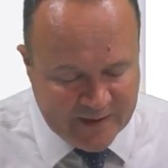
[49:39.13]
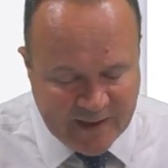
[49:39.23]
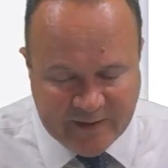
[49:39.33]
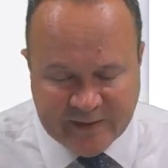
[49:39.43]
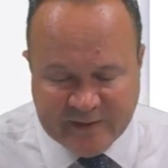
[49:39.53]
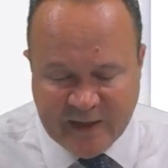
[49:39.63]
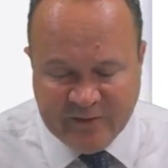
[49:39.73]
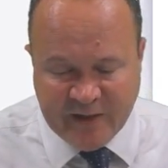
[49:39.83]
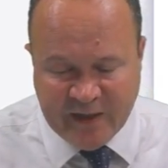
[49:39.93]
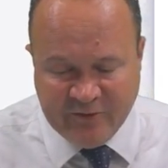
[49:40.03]
Hit the
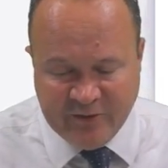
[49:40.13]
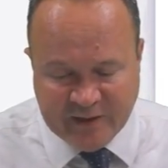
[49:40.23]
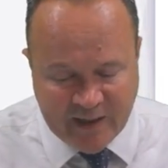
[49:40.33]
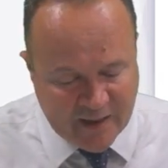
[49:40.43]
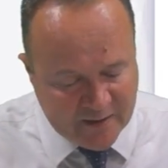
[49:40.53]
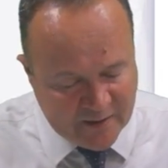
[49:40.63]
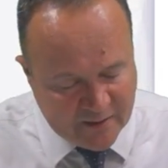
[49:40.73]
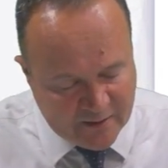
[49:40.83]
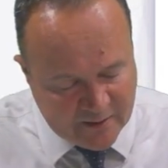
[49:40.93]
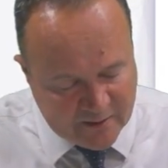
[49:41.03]
down arrow again,
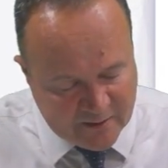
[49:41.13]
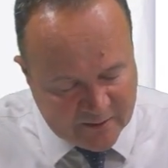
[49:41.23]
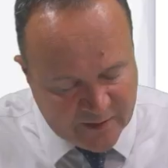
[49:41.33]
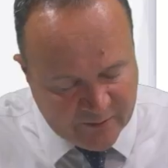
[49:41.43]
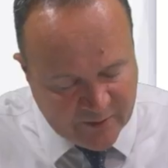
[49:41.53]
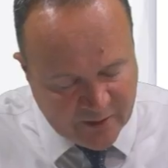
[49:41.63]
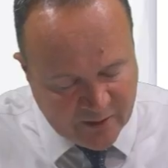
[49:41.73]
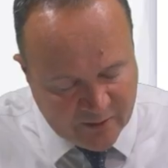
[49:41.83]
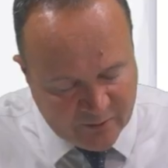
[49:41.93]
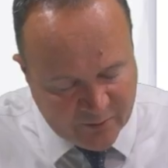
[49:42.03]
and there we
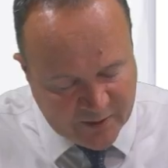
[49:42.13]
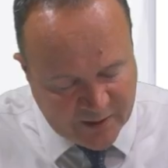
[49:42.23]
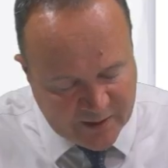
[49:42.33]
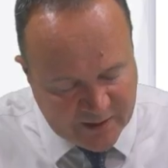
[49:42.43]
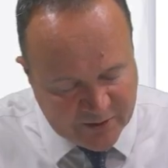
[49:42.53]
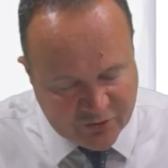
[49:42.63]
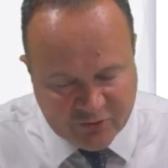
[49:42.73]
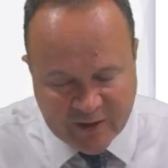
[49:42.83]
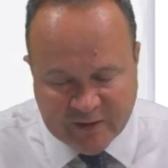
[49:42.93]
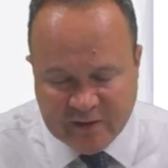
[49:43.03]
are, we get
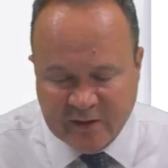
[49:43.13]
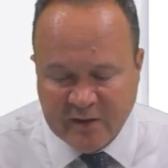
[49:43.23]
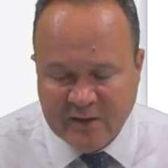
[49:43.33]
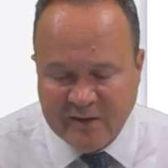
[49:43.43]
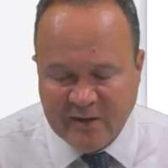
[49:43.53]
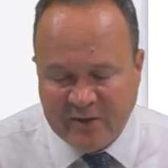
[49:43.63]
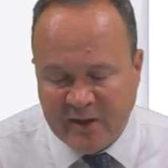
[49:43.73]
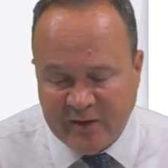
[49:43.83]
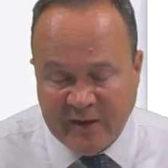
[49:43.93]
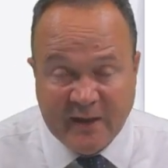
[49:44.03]
interest.
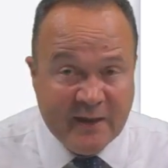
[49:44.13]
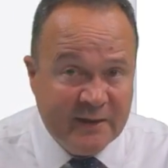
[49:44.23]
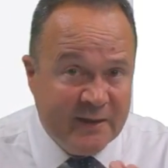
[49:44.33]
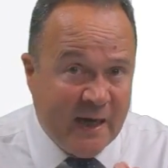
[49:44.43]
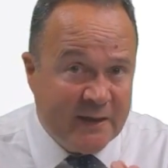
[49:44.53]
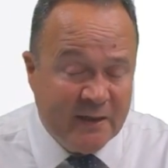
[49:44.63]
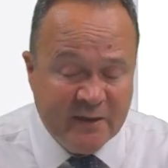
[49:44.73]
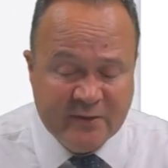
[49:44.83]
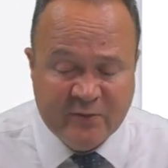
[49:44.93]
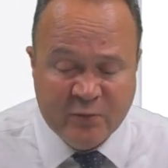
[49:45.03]
Okay, the exact
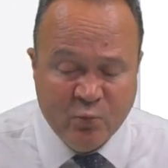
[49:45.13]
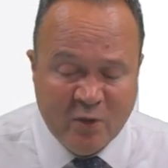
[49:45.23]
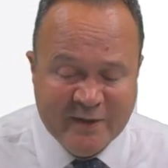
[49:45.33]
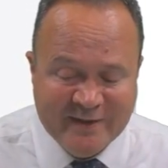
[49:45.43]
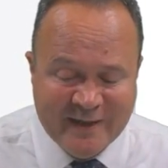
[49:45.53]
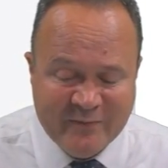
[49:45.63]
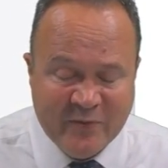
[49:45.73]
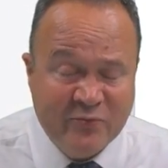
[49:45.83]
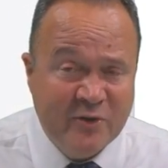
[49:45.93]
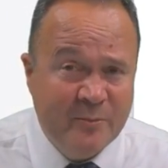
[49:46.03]
answer is
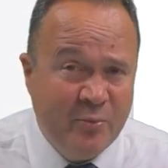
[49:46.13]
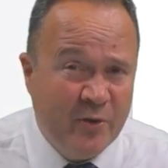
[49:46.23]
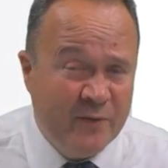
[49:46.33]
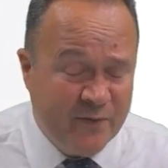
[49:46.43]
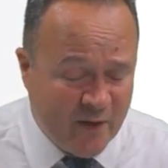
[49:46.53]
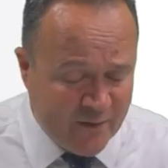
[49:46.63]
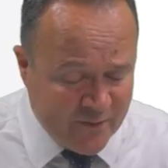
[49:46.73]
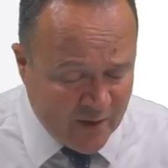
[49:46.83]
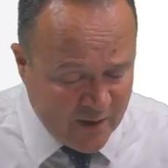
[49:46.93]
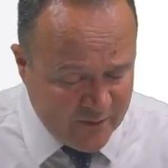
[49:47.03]

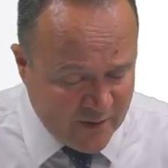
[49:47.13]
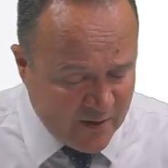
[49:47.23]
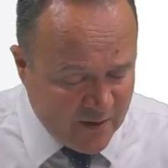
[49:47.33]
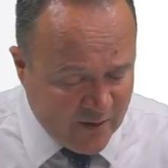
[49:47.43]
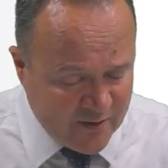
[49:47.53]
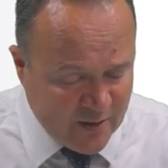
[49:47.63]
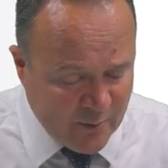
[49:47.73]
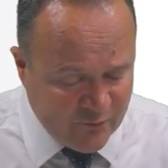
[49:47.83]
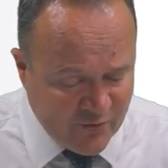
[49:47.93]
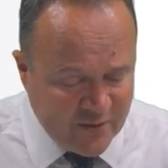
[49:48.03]
173.55. Okay,
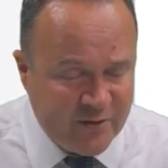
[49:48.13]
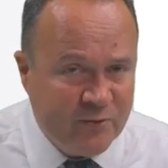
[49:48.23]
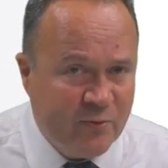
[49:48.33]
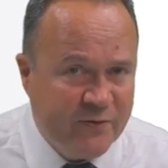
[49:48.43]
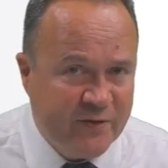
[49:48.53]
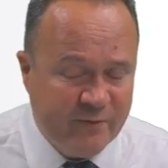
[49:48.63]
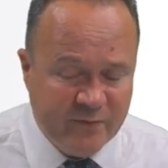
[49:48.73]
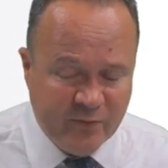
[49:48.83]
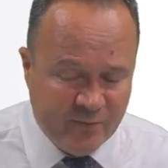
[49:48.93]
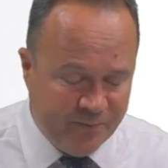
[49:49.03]
we've rounded to
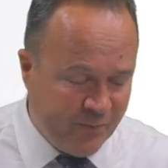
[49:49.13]
174.